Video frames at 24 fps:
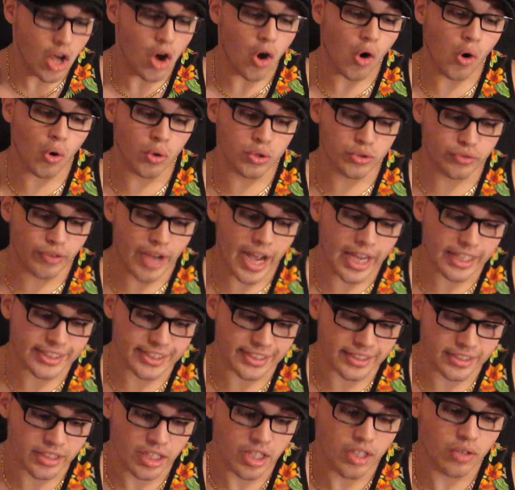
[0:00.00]

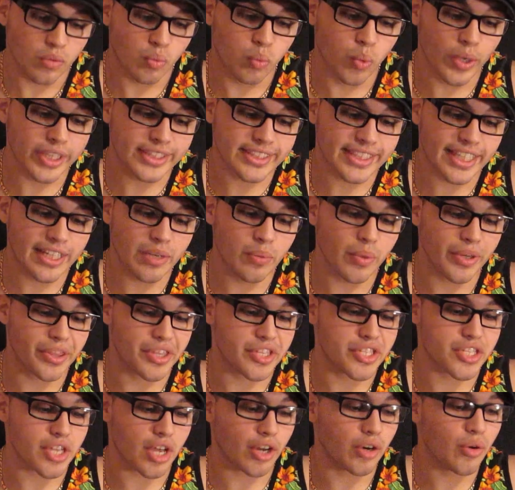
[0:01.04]
Oldfashioned, whiskey with
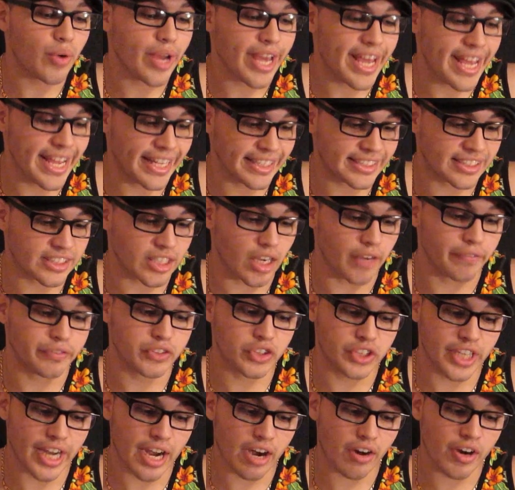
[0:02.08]
subtle hints of
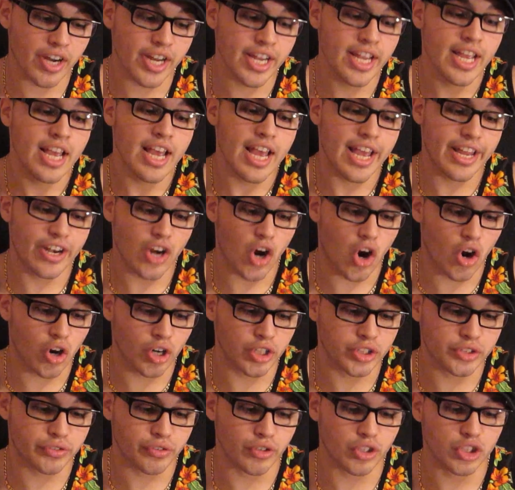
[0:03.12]
cherry and
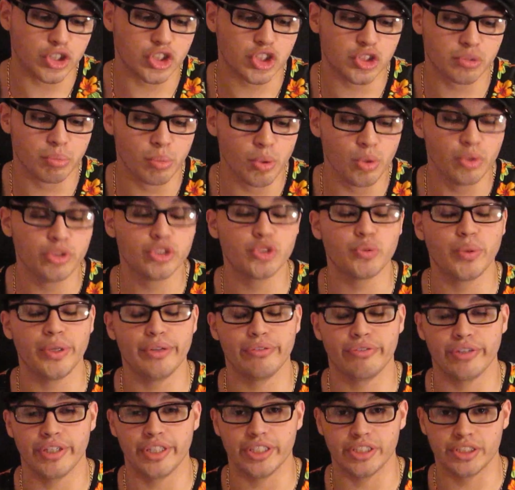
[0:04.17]
orange for a smooth,
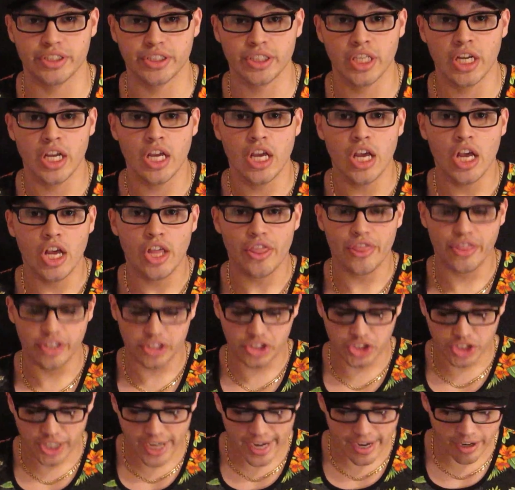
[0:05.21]
sweet finish. The
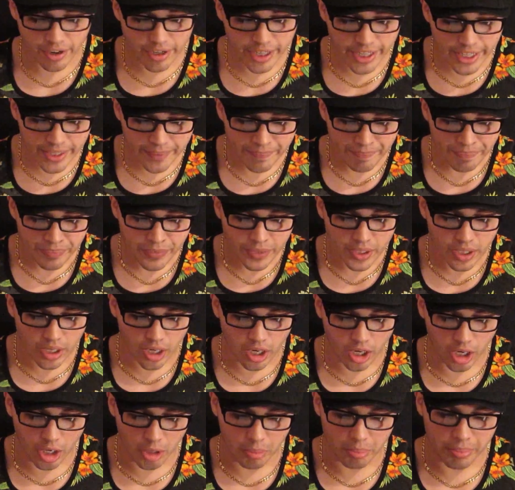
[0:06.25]
cherry,
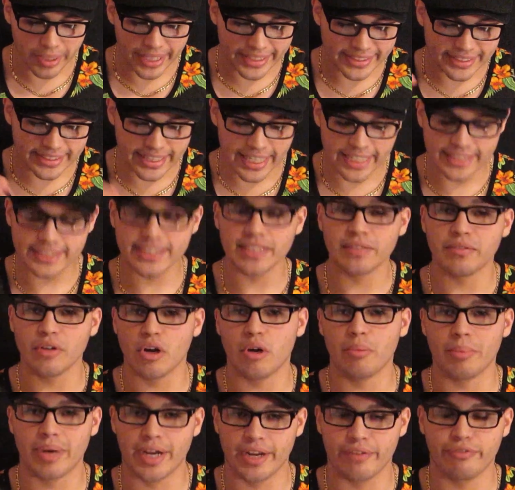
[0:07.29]
it tasted,
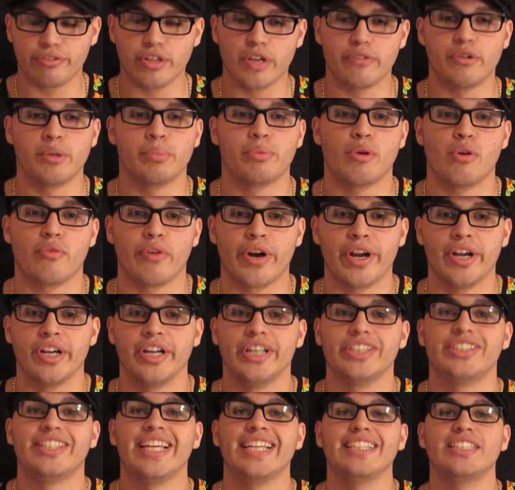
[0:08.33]
on my flavoring profile here,
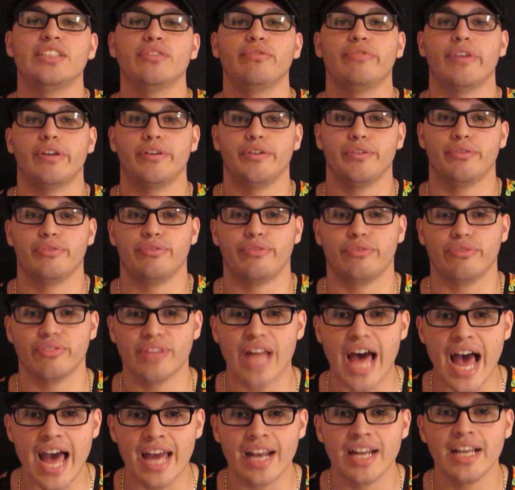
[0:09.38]
it tasted very
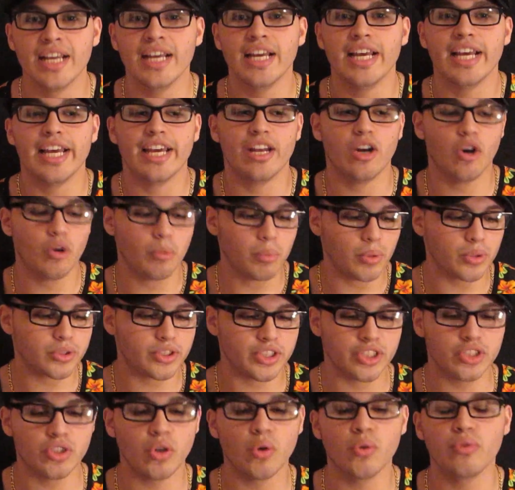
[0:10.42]
flat.
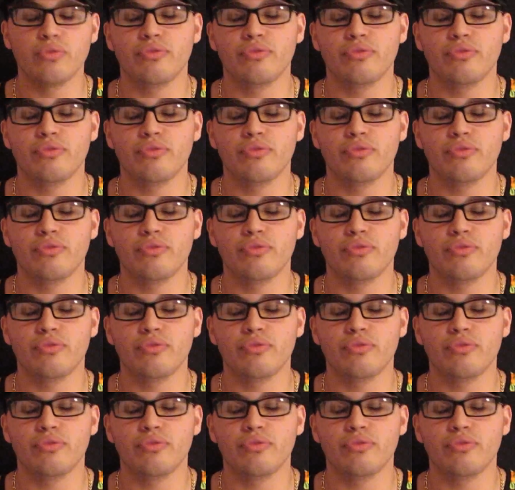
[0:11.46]
This whole